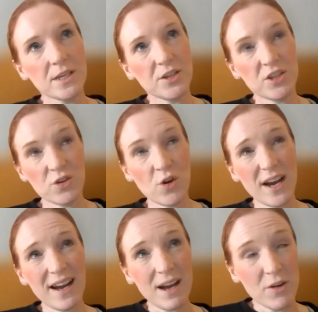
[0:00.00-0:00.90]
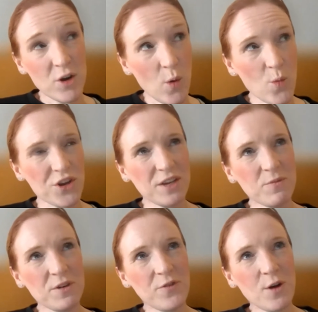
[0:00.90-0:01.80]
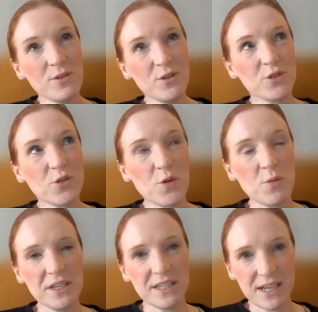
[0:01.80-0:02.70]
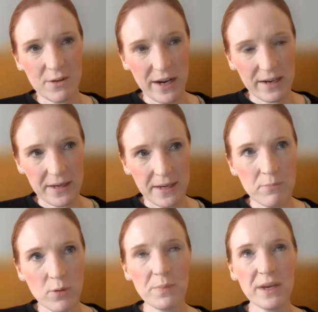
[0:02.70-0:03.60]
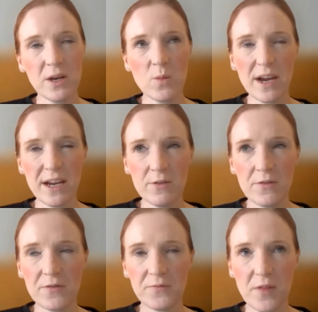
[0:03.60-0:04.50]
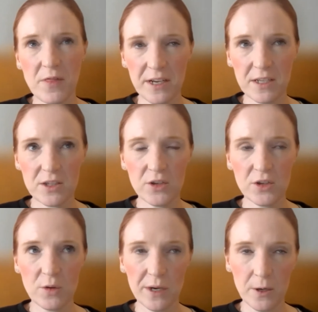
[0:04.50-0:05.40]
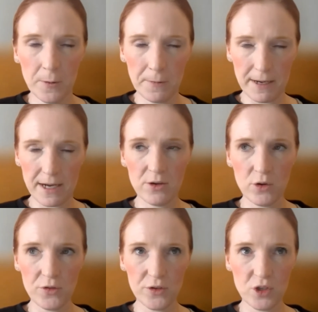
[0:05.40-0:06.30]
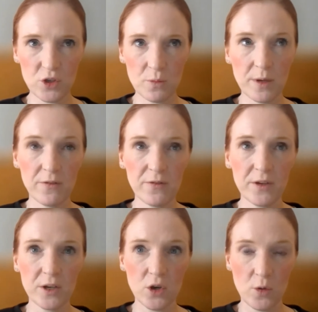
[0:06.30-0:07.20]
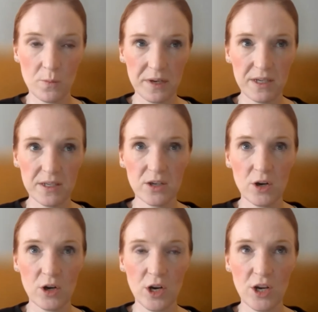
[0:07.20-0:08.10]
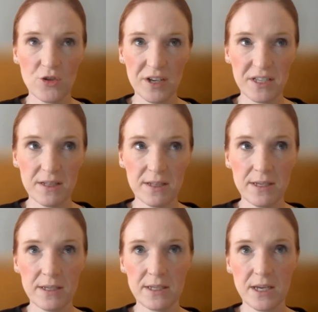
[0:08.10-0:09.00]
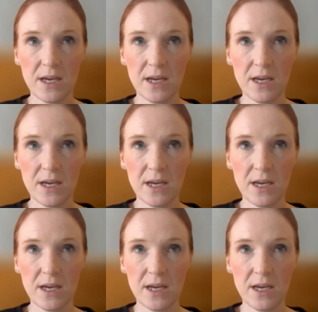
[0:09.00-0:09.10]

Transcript: so, uh, not working with pharmaceutical companies directly, but being aware of things that are going on. I know that some of the companies are addressing this